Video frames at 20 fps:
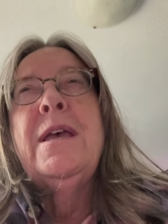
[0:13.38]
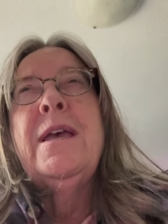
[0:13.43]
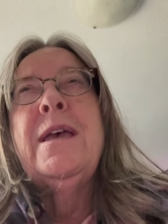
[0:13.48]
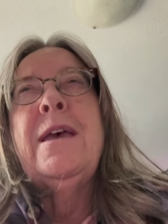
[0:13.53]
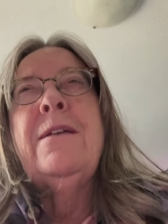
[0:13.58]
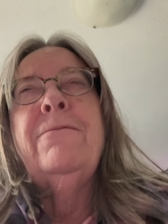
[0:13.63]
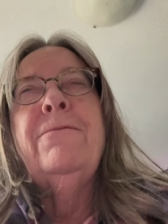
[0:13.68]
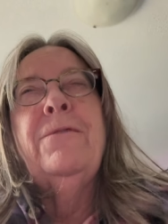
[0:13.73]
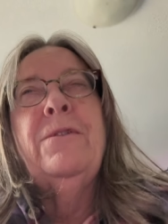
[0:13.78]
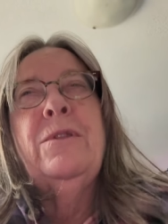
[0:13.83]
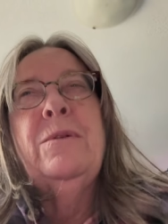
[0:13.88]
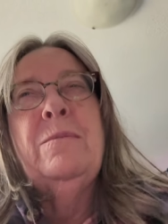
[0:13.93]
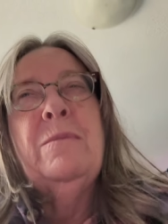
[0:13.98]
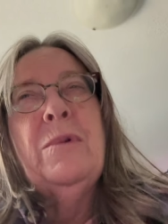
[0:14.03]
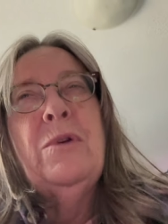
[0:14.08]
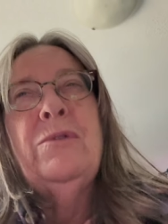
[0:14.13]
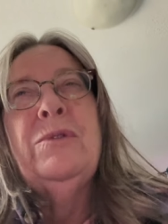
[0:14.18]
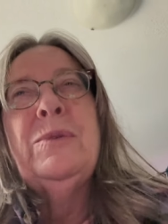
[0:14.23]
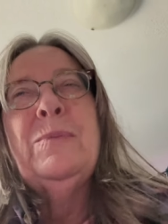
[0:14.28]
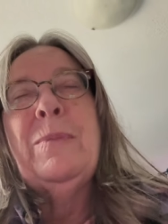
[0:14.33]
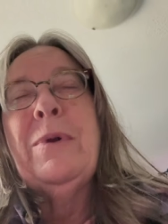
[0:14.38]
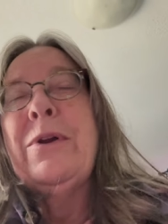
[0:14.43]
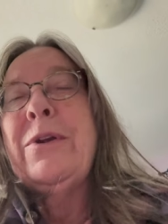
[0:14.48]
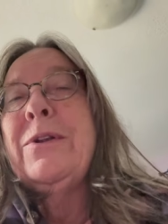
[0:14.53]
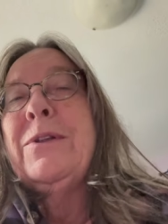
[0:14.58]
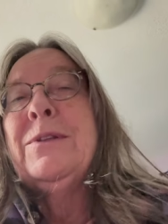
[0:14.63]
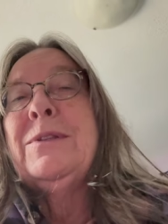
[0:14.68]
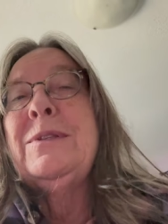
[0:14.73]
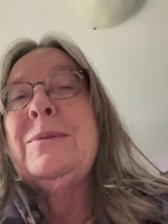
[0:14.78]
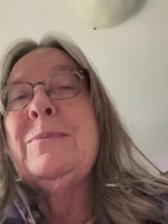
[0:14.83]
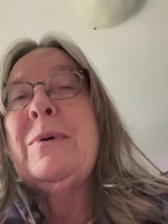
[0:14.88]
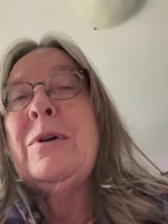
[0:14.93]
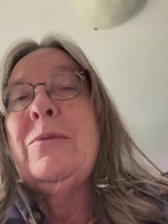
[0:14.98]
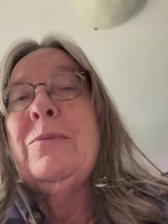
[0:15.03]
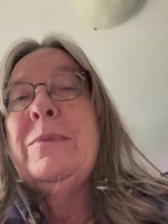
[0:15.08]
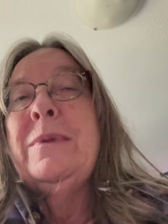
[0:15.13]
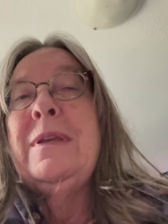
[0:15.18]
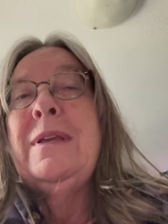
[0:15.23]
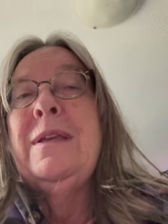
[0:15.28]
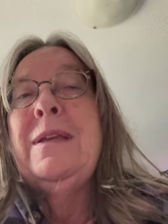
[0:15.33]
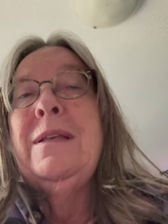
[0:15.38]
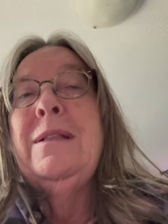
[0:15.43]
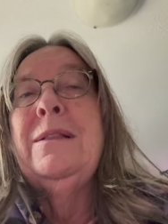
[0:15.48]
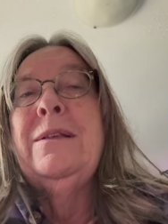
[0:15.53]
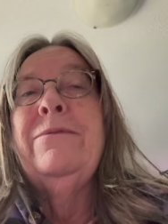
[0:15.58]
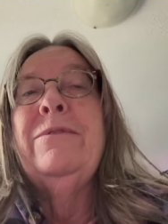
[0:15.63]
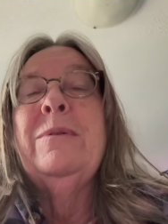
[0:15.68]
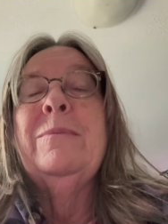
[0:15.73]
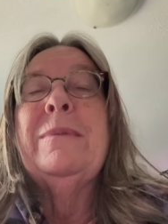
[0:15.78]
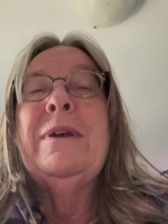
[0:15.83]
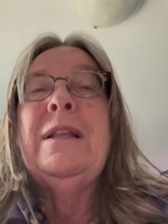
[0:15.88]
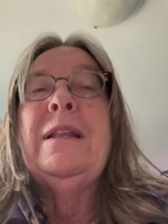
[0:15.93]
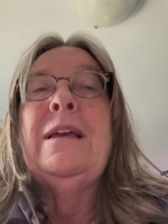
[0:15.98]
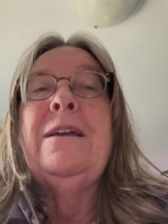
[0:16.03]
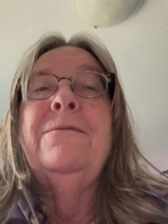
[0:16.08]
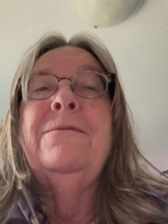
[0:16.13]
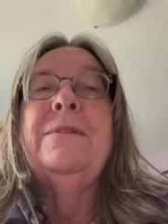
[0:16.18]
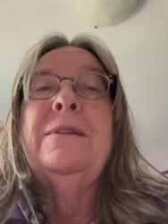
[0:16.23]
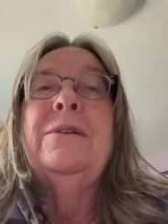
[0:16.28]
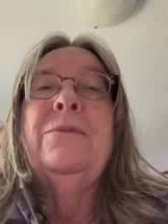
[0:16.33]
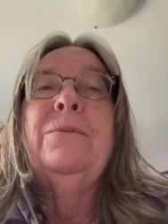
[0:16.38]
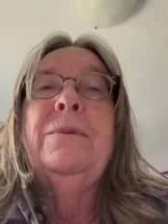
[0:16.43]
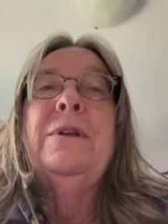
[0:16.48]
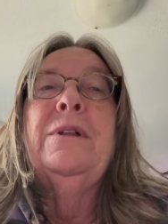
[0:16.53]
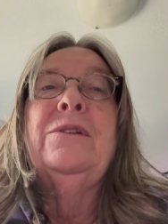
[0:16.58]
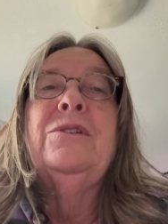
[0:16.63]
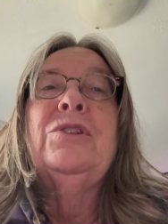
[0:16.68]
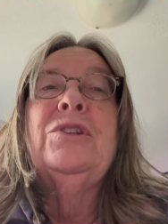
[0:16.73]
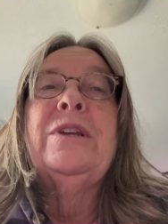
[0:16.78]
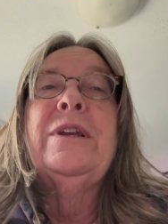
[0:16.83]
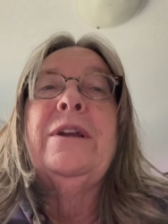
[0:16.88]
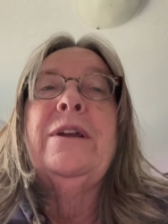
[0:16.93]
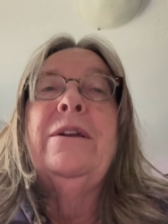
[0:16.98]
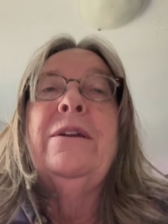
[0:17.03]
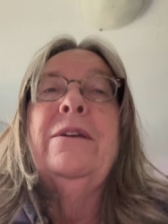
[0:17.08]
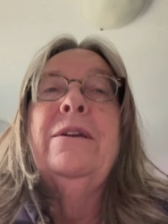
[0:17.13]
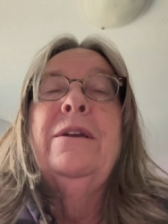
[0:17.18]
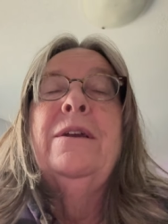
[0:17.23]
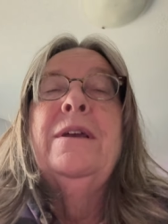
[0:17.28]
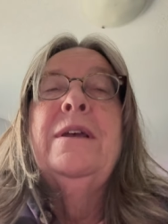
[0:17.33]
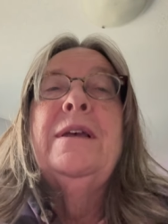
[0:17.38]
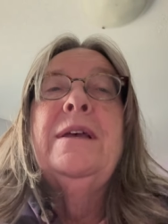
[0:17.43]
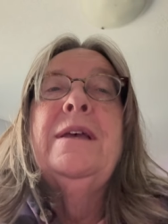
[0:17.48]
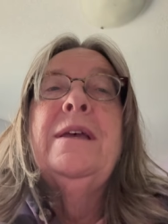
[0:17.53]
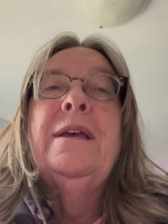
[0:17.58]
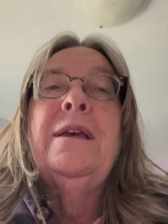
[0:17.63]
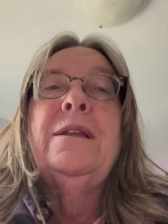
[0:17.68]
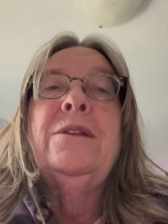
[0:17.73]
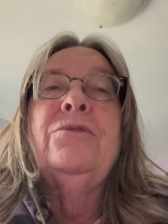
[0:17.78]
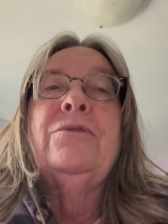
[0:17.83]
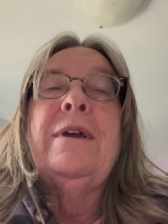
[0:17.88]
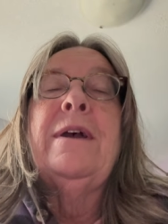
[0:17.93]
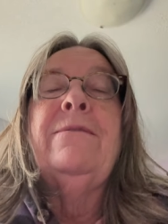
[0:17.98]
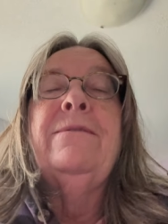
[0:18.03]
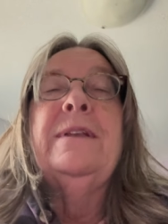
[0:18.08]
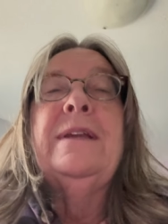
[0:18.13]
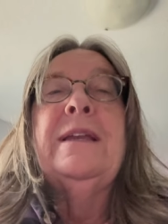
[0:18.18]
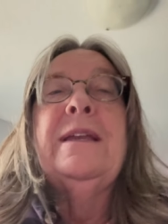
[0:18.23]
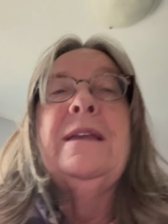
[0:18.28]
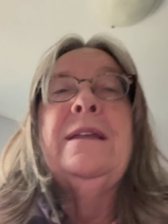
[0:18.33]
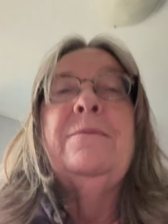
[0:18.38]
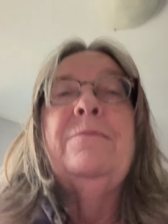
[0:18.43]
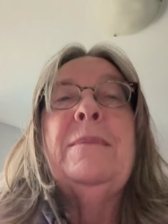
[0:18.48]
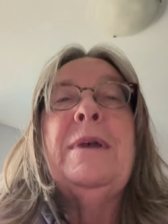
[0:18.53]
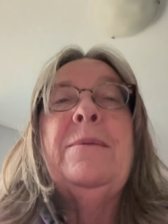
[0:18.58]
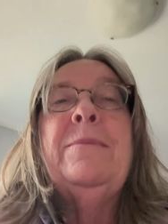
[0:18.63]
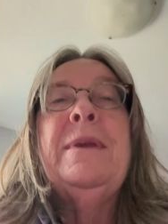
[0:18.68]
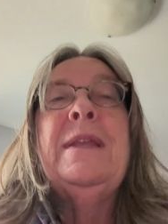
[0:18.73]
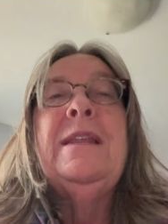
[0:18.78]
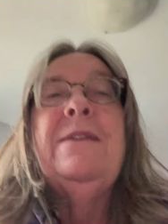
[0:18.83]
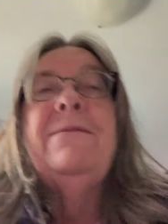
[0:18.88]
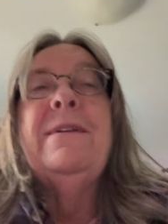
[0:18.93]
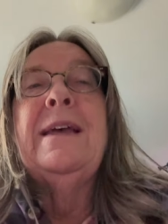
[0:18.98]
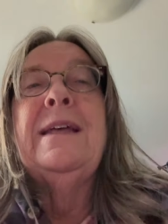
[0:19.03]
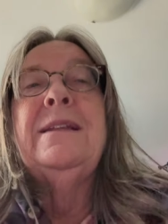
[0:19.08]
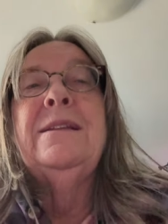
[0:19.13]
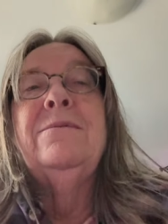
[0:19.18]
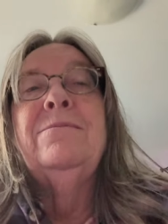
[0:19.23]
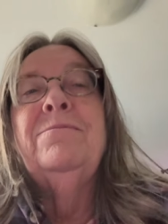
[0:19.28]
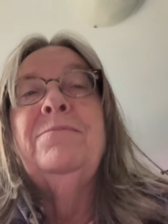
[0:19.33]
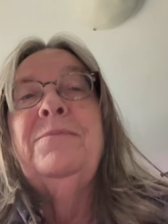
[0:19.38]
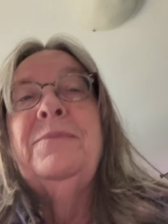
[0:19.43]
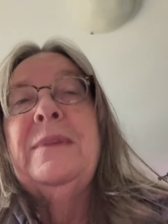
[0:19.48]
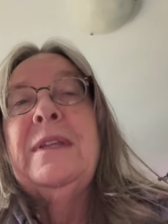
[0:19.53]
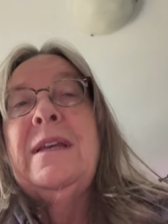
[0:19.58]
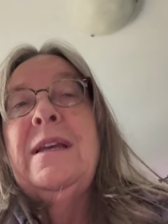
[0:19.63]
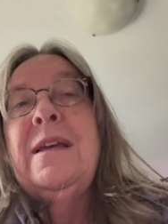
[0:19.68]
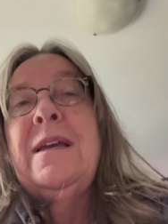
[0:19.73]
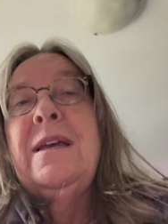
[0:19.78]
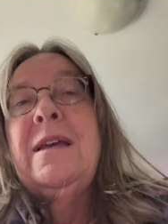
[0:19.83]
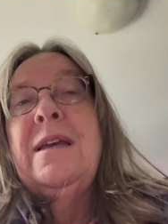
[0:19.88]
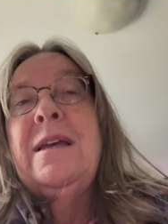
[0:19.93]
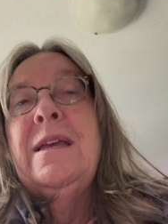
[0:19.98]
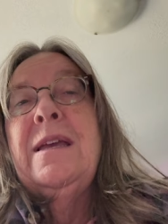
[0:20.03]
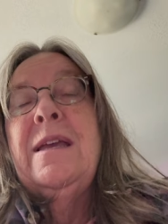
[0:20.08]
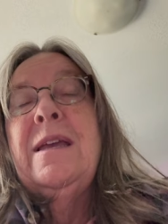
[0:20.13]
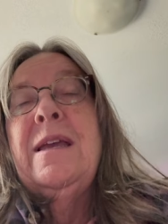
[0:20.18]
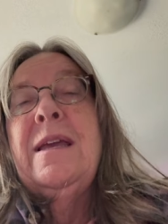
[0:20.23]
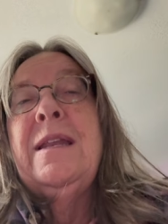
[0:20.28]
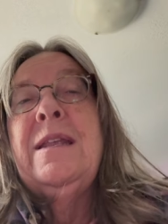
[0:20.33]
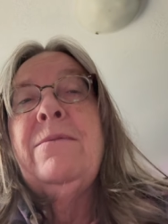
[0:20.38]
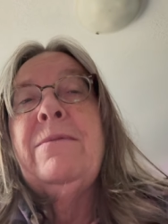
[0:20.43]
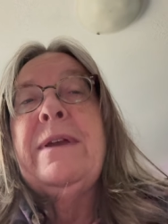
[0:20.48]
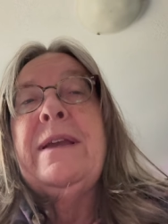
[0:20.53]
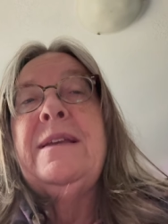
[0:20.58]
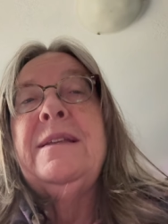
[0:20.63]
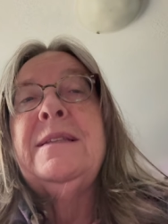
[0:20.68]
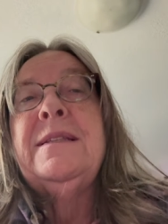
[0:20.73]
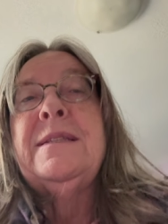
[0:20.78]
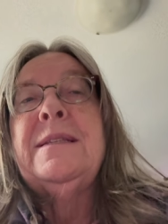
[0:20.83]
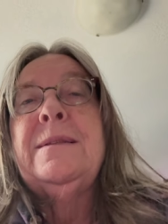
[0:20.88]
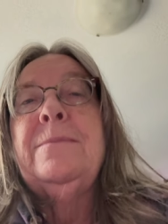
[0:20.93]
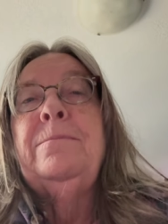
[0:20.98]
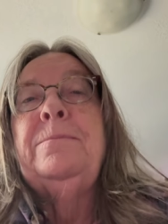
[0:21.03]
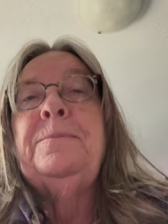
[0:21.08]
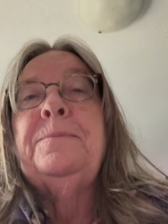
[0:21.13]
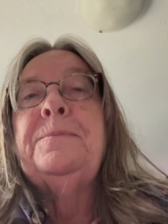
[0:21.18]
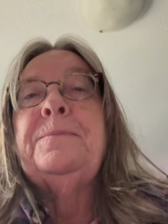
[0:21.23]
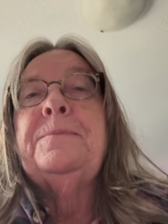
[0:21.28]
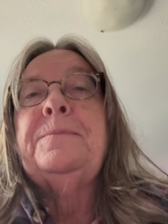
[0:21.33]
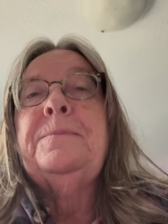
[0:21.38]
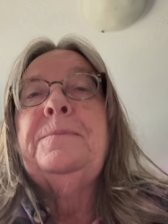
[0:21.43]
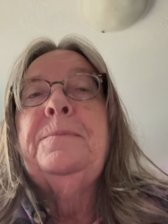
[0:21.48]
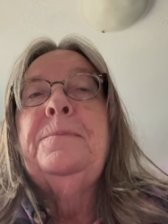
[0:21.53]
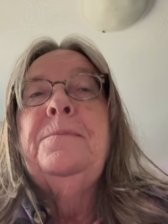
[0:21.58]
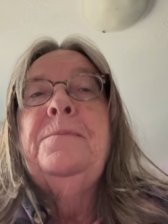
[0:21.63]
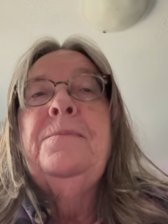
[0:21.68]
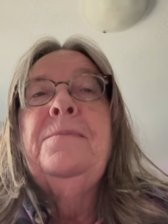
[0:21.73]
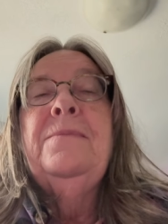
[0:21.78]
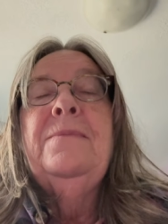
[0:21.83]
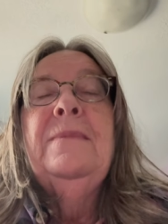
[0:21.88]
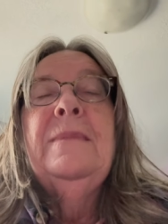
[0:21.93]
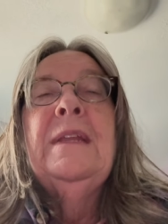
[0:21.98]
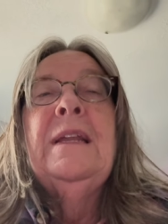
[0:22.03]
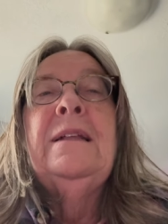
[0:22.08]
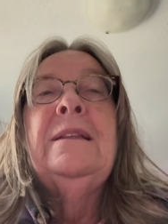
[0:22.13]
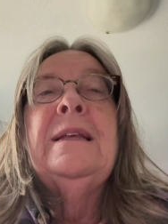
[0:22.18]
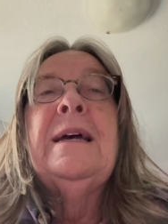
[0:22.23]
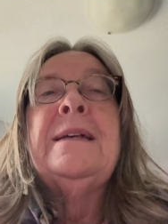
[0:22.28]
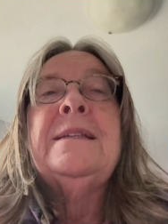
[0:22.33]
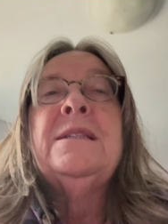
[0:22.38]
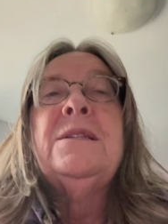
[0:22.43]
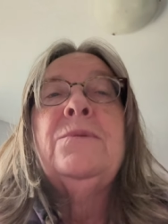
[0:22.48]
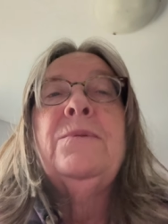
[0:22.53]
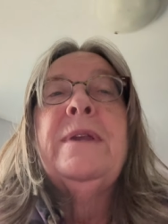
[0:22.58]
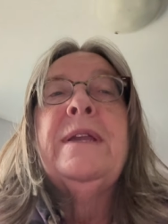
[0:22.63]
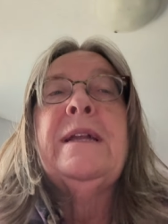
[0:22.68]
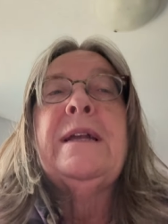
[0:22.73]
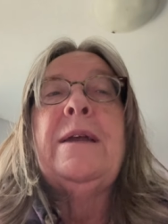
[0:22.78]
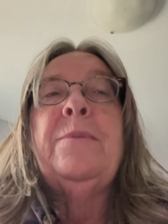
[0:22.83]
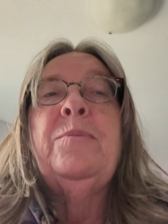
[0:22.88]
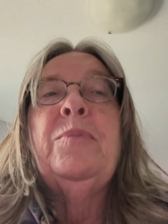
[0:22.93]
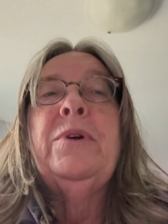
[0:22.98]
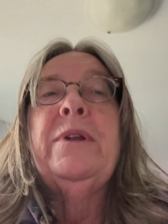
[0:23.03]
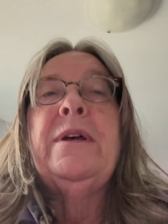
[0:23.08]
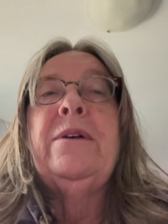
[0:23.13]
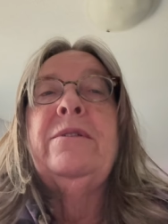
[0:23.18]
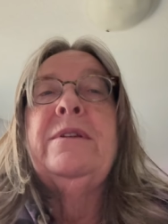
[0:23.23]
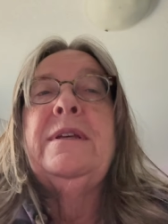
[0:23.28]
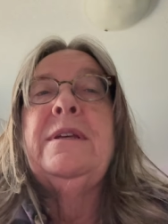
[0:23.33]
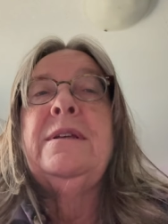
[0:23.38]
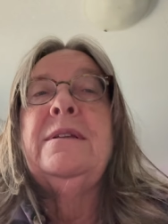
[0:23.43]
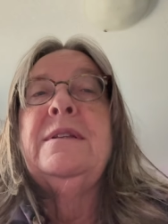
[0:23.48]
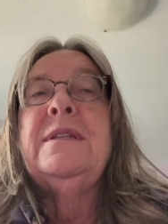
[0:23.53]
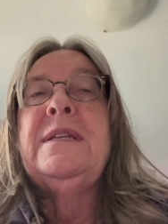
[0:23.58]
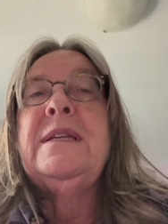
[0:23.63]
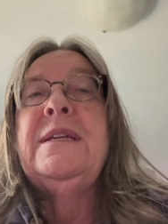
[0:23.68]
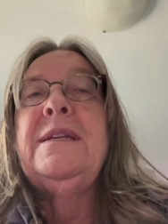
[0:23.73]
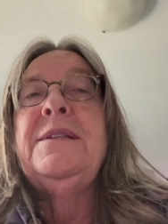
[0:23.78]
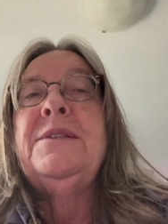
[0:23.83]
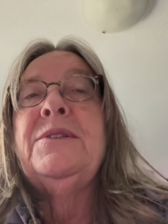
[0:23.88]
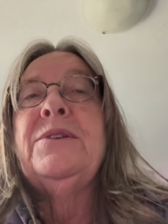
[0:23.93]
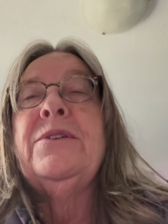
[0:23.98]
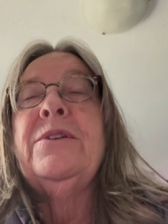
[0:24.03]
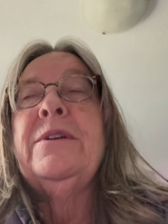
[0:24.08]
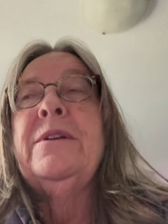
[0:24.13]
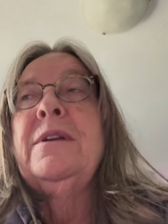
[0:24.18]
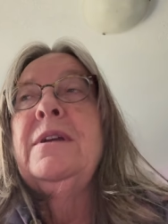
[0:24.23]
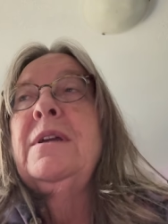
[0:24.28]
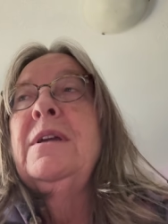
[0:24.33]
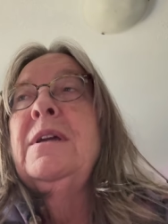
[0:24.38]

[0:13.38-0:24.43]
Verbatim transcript: and for the most part it's about me living my life in a wheelchair and traveling in my minivan. Anyways, last week I put out a teaser.